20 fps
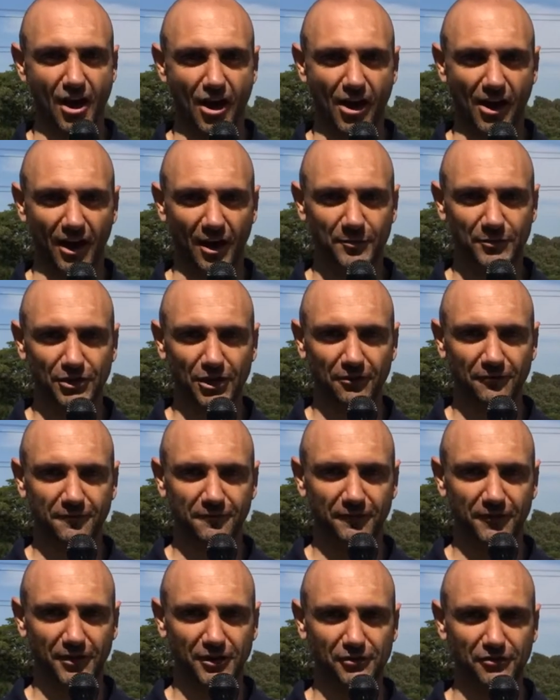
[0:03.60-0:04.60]
Hi, I'm Joe
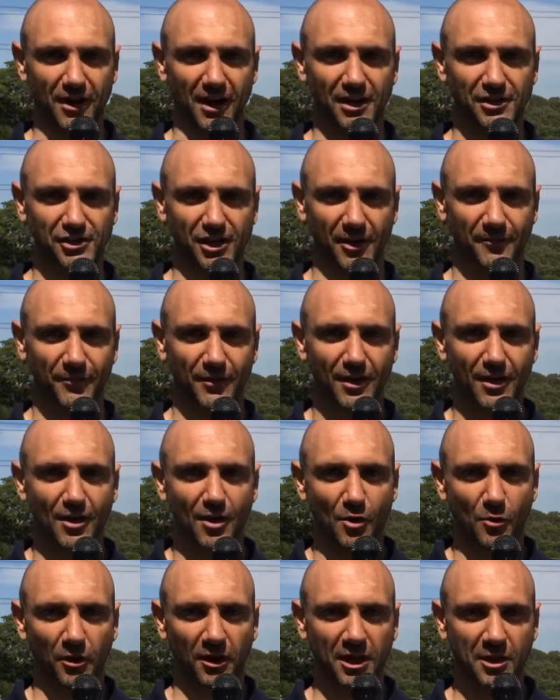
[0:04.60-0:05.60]
from Fish Ranger.
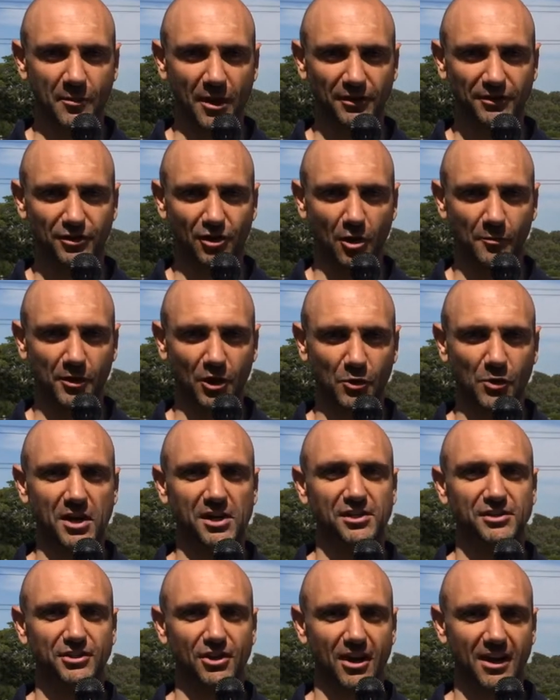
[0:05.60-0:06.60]
One of the most common
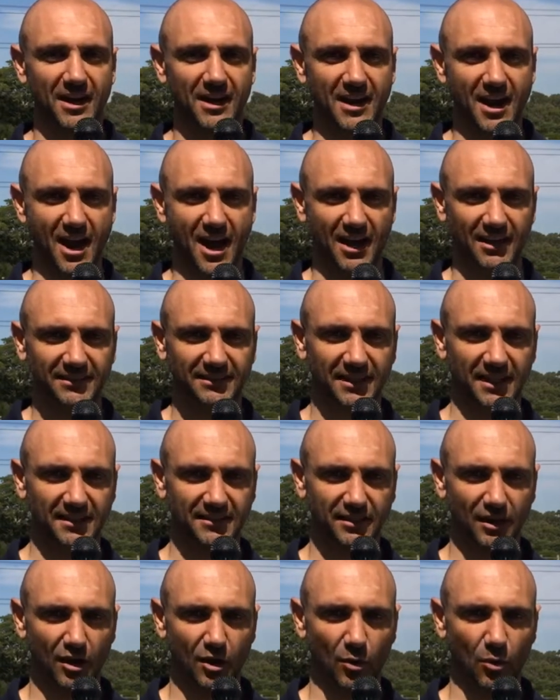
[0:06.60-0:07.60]
questions I get asked
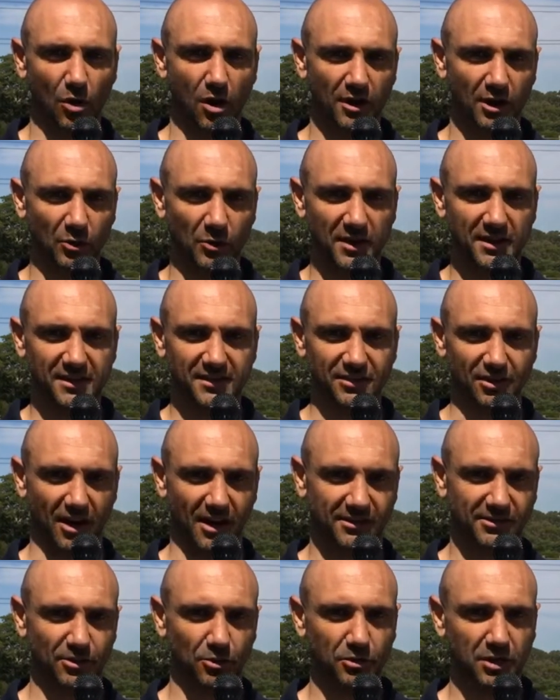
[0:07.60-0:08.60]
is, why do weather
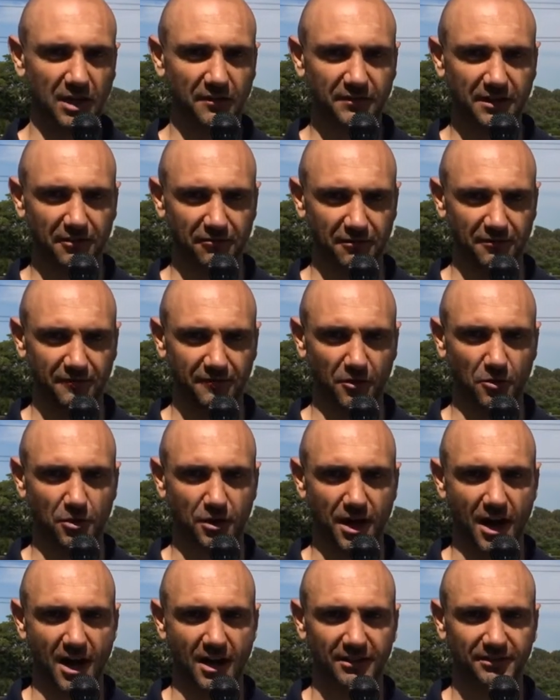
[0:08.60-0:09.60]
sites all give different
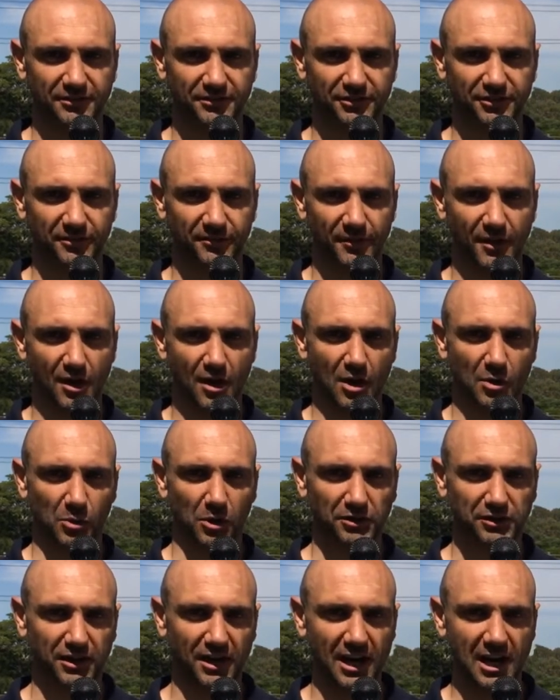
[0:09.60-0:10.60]
forecasts?
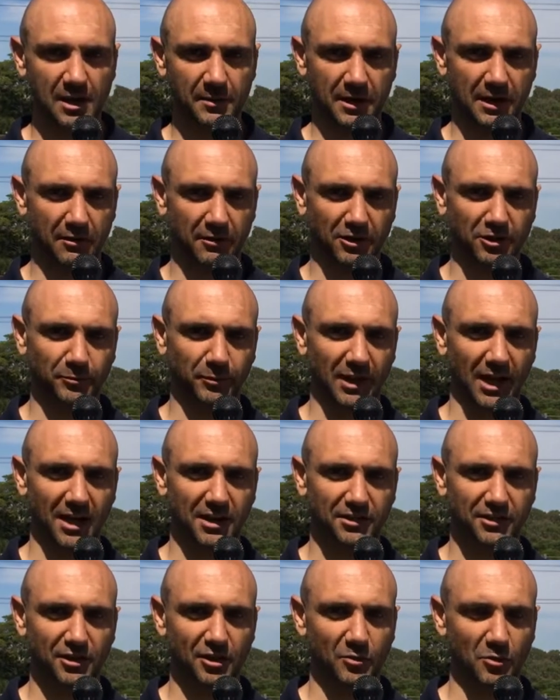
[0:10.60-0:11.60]
Well, today I'm going to
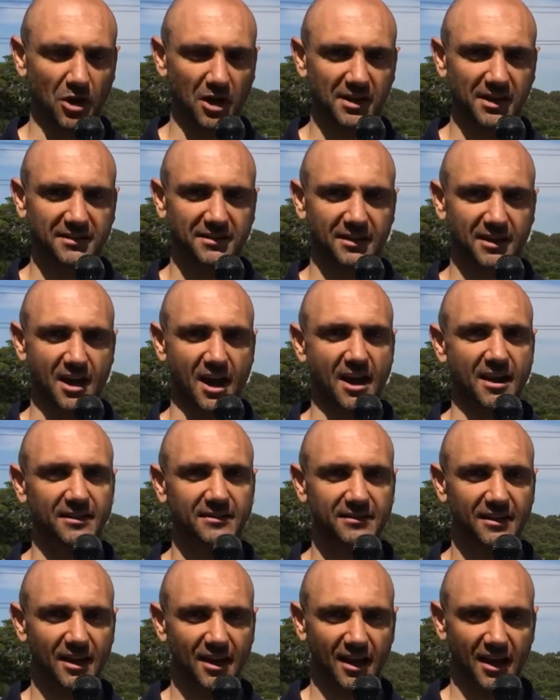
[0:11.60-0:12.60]
explain to you why that's the
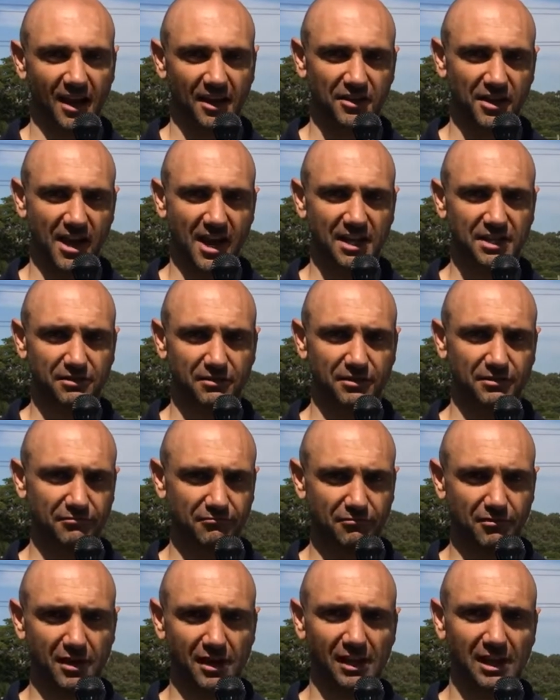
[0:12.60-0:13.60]
case, and the answer is
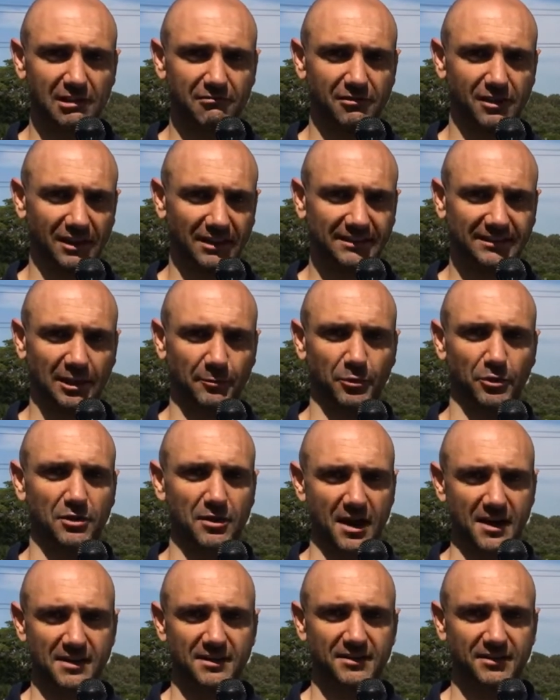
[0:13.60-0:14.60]
really simple
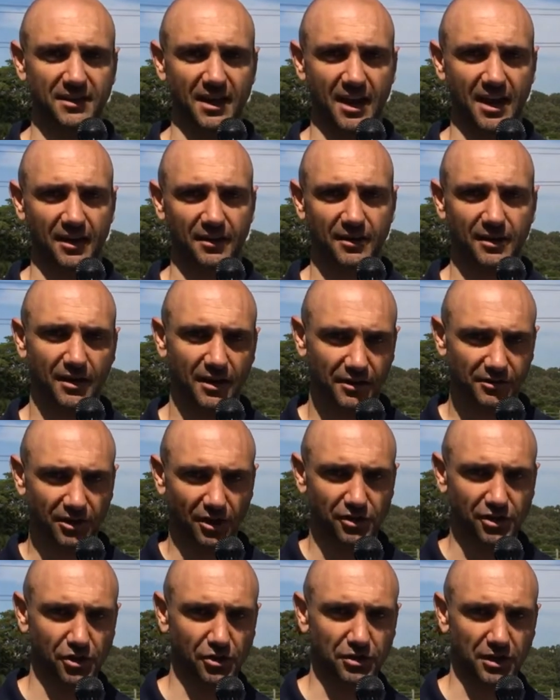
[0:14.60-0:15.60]
to understand.
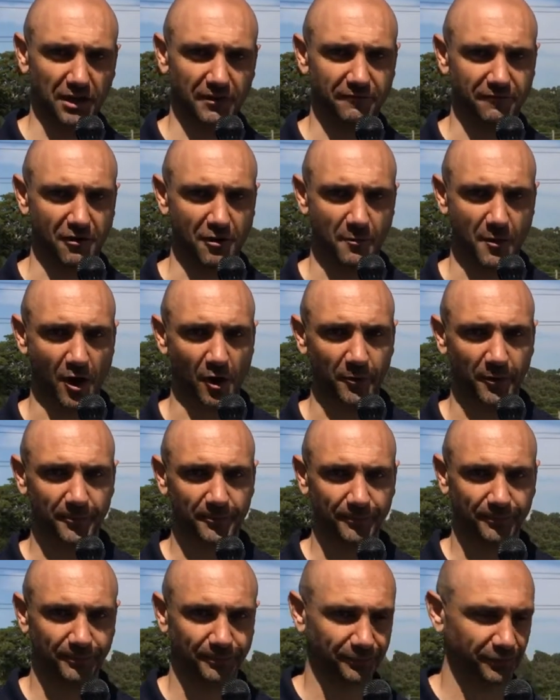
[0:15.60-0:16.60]
So tune in for a moment.
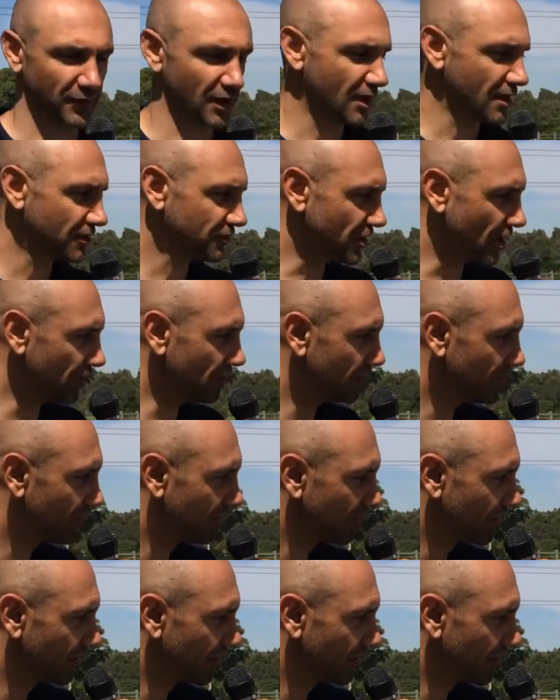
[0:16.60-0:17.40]
So